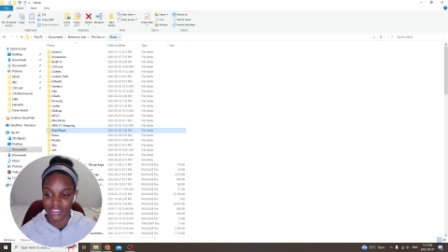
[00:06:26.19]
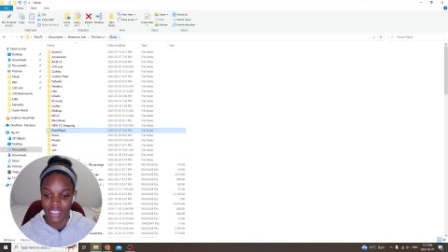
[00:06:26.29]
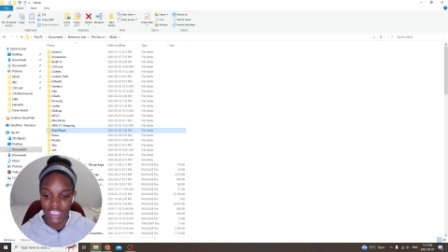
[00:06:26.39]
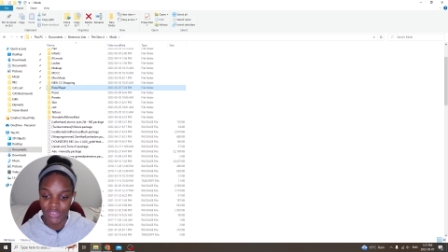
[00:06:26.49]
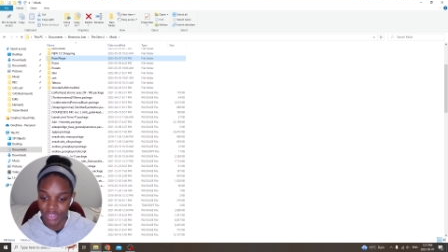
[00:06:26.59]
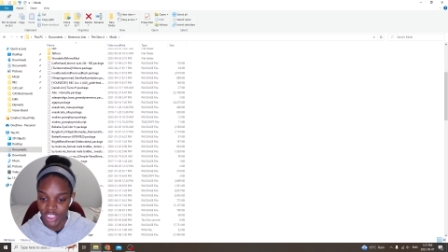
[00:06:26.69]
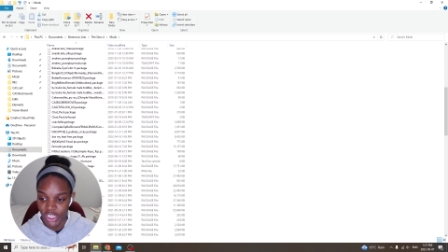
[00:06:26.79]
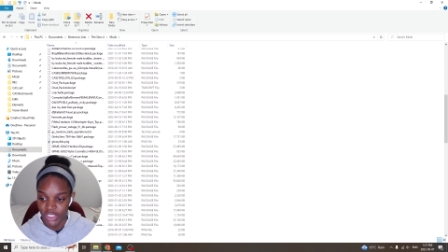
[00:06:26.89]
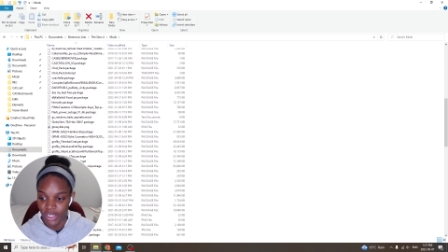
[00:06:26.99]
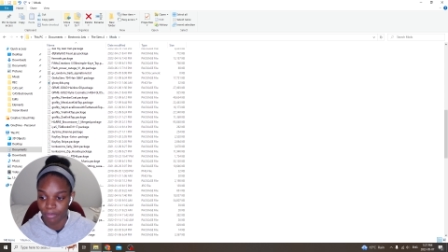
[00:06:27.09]
Even here, I
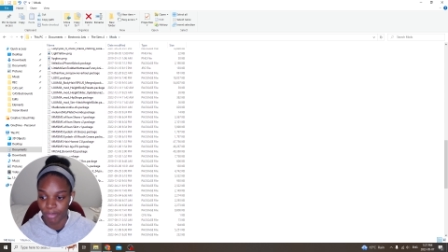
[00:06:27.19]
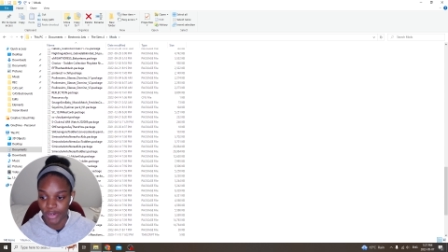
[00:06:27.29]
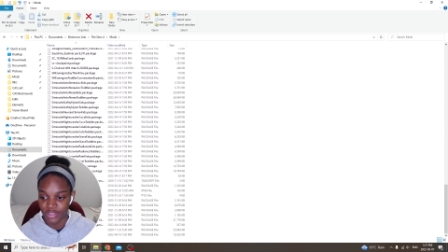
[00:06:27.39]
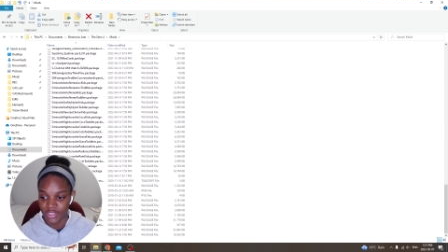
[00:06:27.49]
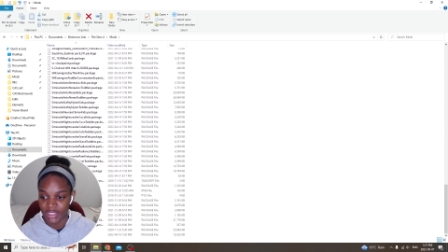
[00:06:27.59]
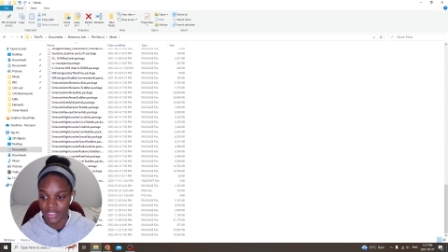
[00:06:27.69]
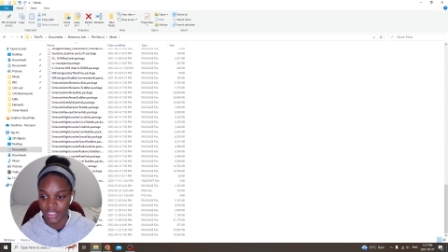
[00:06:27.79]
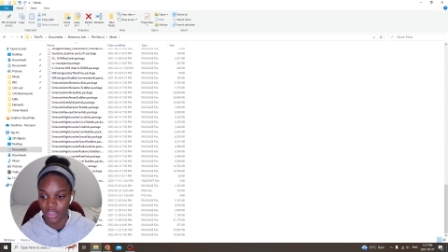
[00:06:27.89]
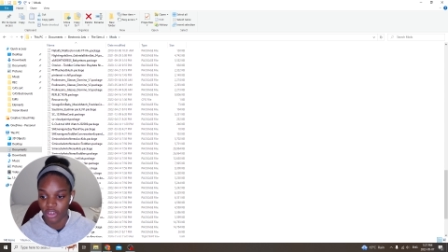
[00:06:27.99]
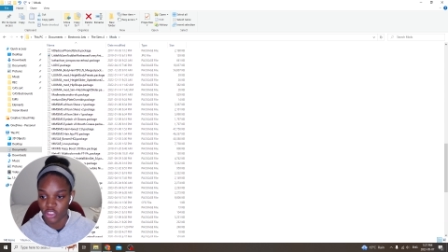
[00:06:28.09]
got a bunch of CC I
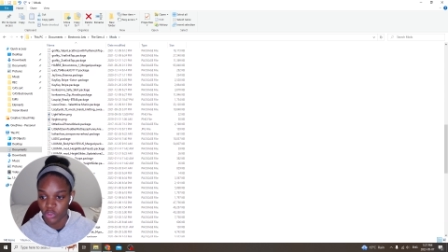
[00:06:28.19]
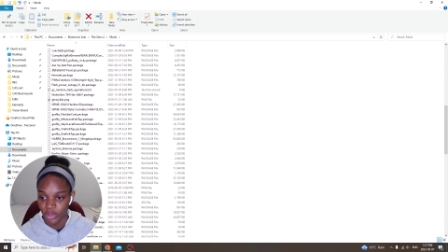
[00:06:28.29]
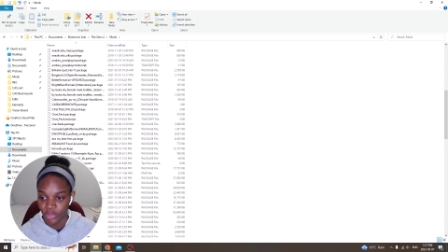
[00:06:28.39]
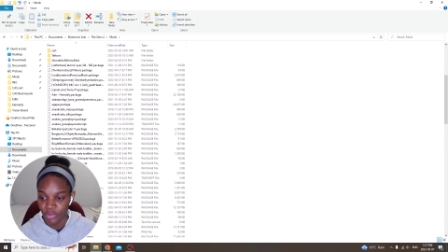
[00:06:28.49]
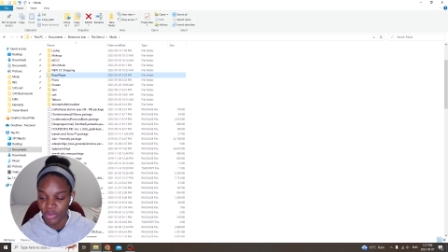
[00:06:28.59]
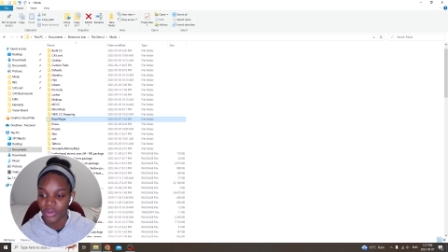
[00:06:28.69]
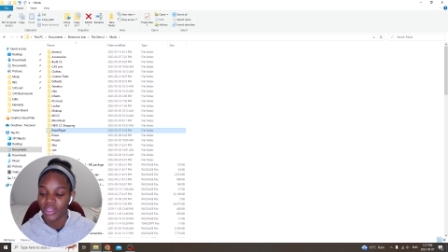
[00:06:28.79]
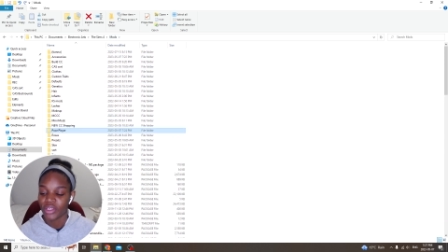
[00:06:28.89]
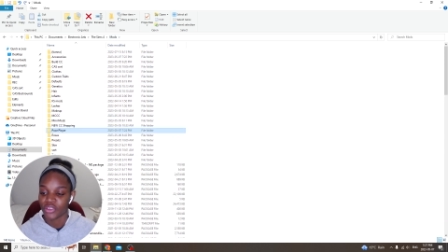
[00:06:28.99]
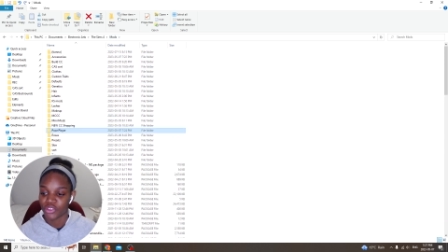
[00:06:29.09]
got to sort through
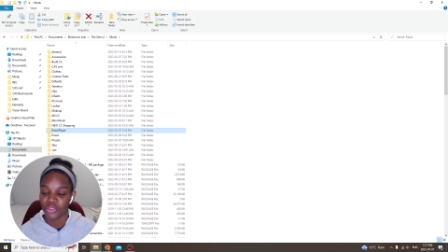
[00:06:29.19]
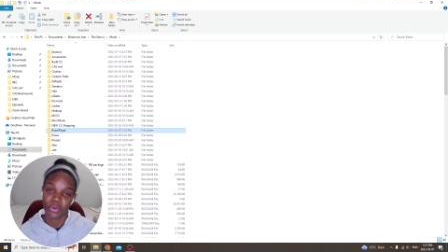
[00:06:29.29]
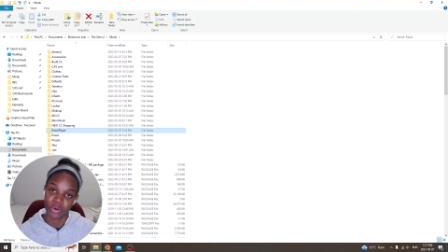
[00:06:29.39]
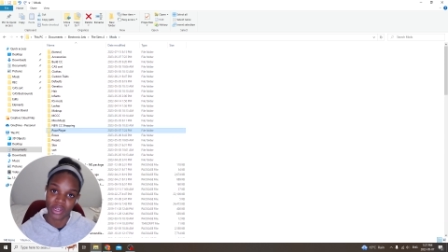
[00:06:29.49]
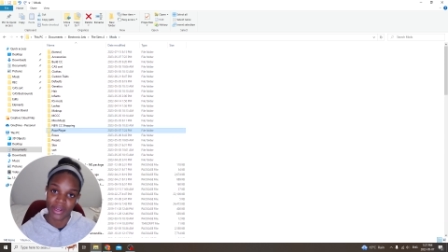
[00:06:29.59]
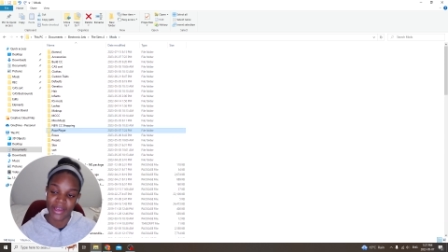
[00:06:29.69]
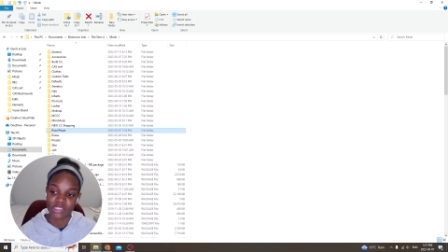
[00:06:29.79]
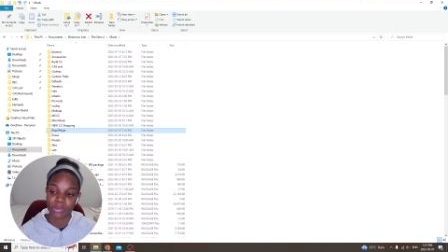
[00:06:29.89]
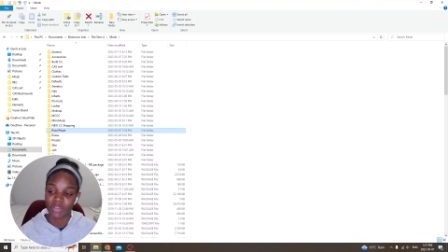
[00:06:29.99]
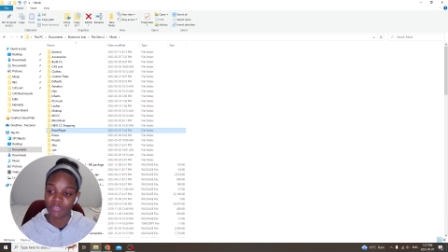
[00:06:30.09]
to organize.
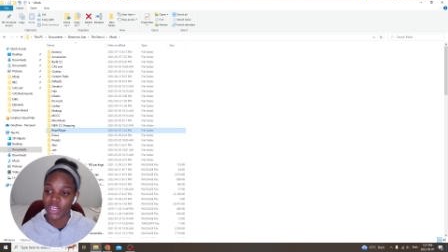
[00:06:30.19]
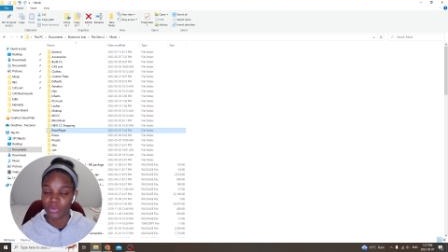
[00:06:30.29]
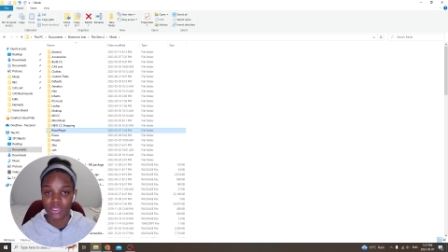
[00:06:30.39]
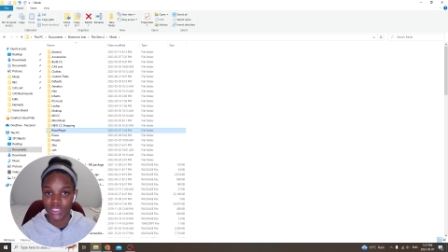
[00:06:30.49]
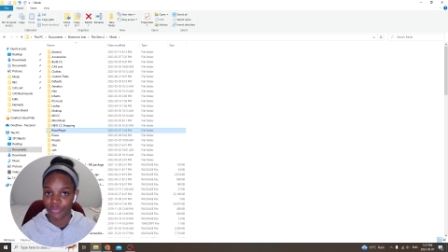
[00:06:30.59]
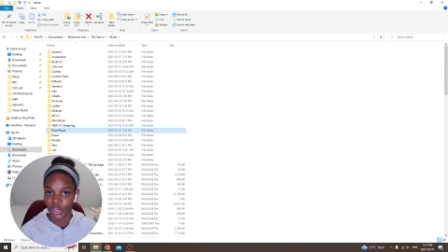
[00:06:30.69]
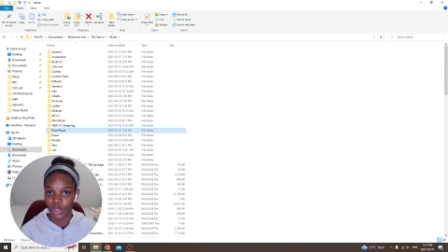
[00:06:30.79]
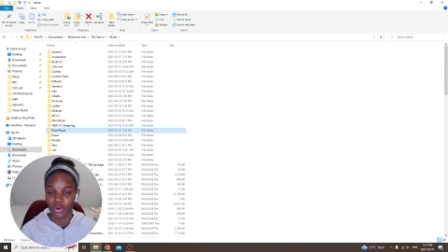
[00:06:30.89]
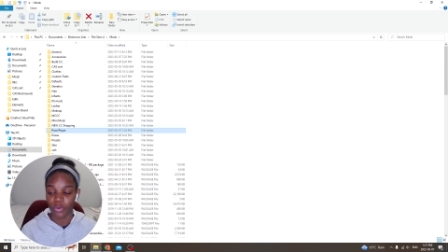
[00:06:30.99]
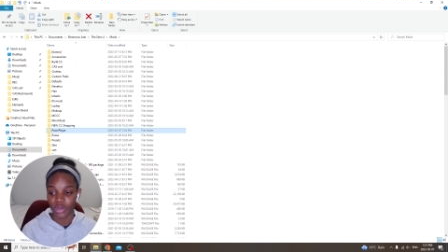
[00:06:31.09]
But if you guys want to see a video
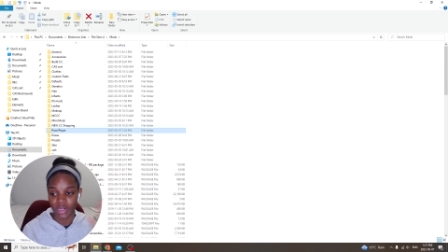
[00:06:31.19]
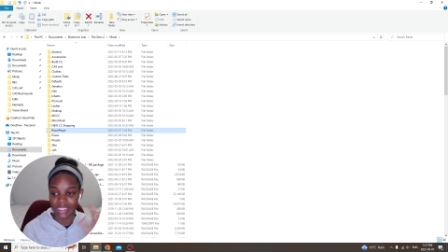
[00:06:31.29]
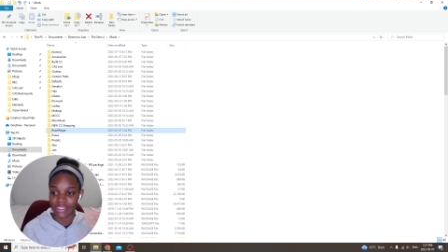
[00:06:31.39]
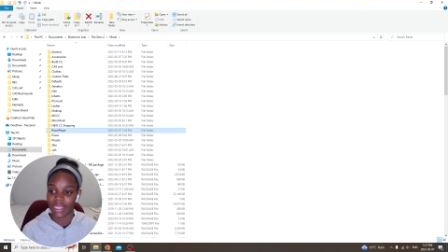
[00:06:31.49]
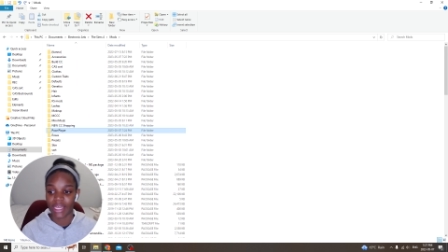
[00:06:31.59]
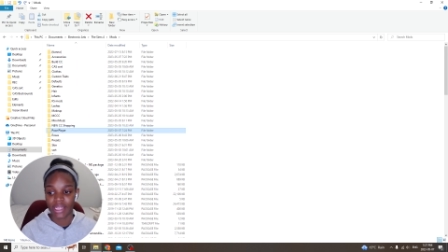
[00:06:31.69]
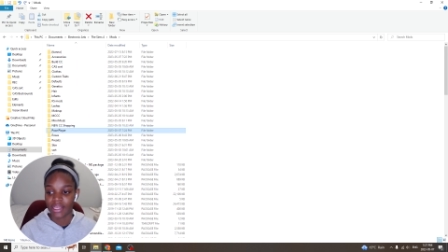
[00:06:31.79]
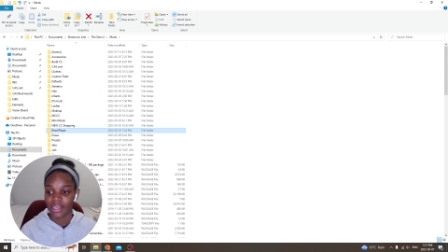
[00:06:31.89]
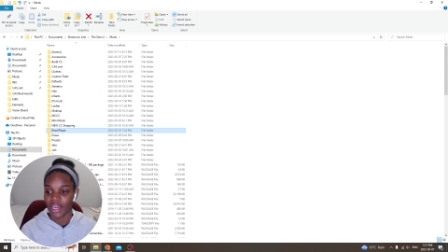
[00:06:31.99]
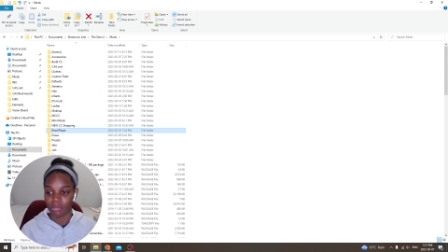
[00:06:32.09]
on organizing it
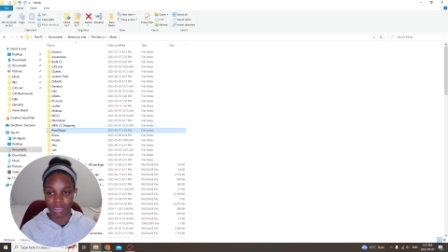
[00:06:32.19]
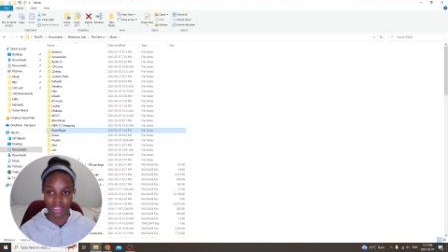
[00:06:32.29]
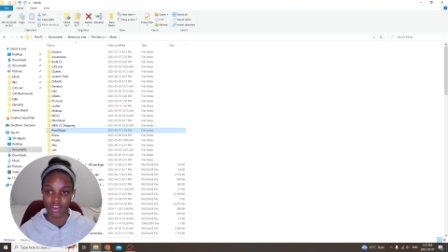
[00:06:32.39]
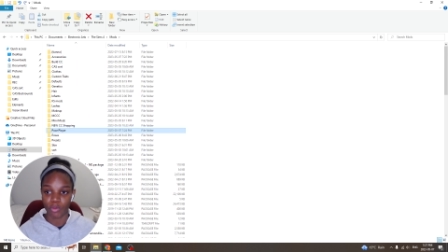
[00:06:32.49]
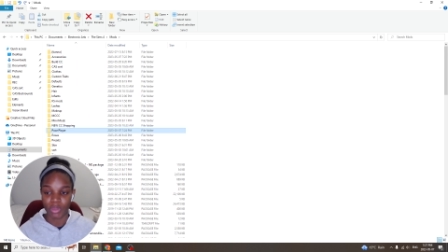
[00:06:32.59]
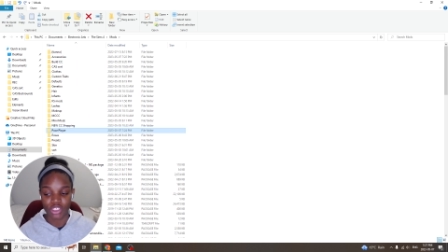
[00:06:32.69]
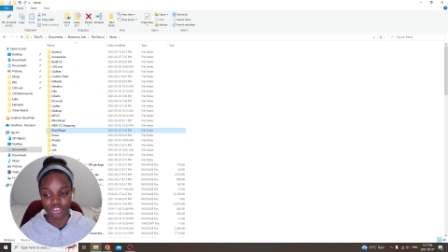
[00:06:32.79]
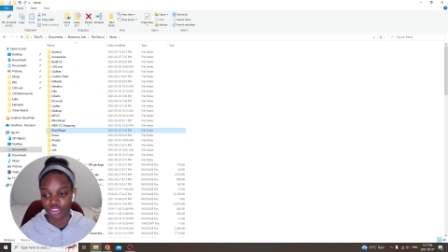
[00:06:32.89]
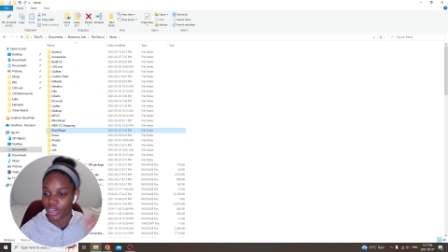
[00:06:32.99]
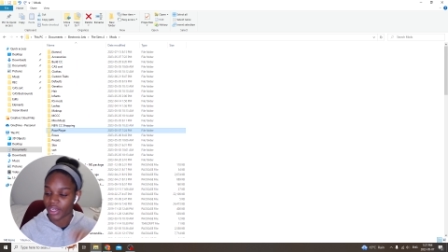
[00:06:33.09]
and making it a little bit
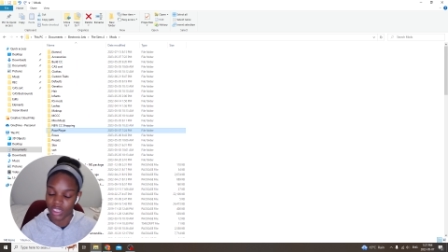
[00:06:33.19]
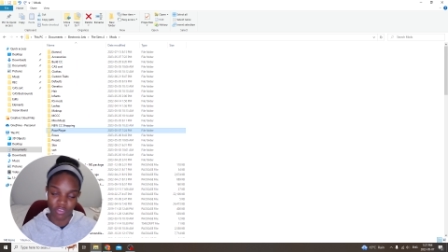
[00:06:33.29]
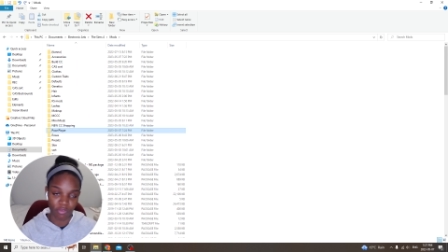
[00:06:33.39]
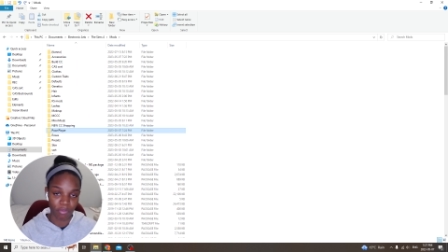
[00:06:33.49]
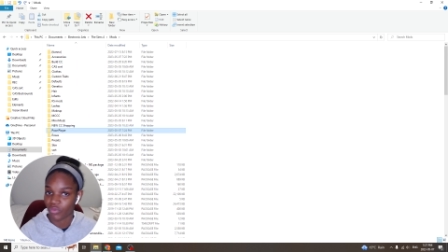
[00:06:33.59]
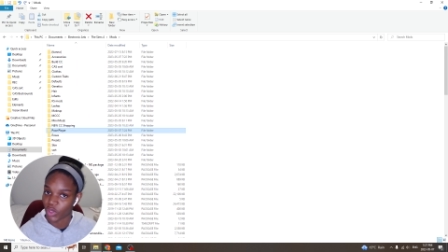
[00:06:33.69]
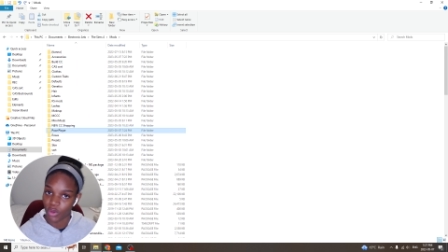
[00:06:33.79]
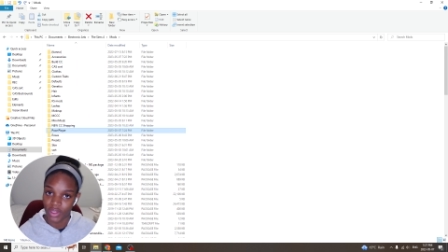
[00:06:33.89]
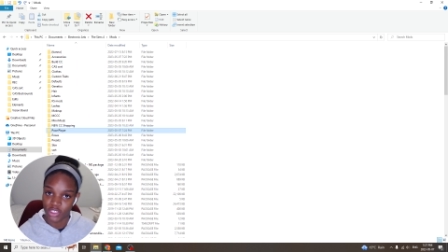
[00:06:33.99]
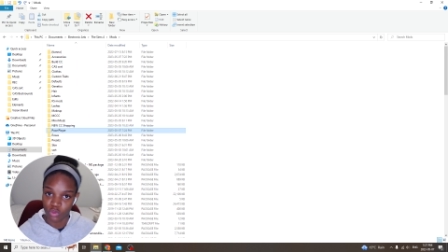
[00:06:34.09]
easier, I can definitely make a video on
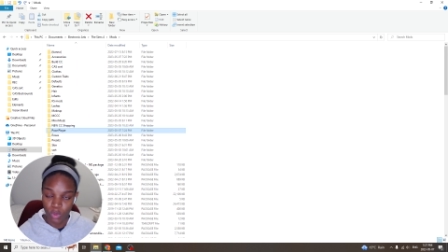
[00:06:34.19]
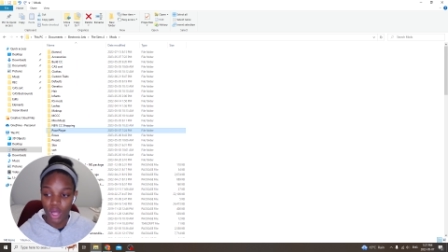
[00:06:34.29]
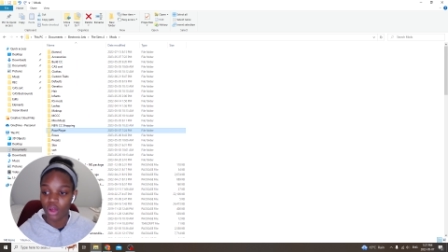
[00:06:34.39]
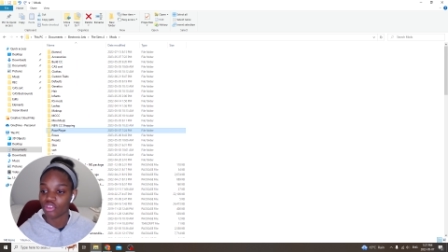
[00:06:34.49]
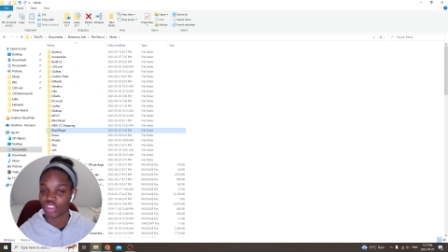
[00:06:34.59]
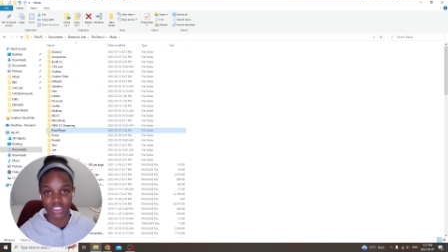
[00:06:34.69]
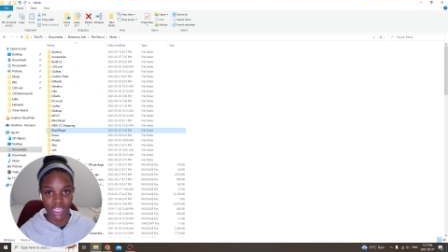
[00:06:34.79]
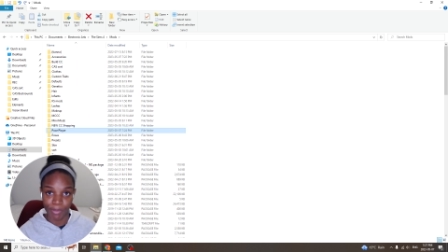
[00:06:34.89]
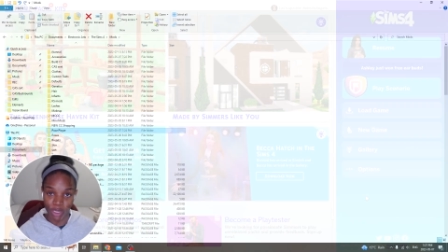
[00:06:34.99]
that as well. Just let me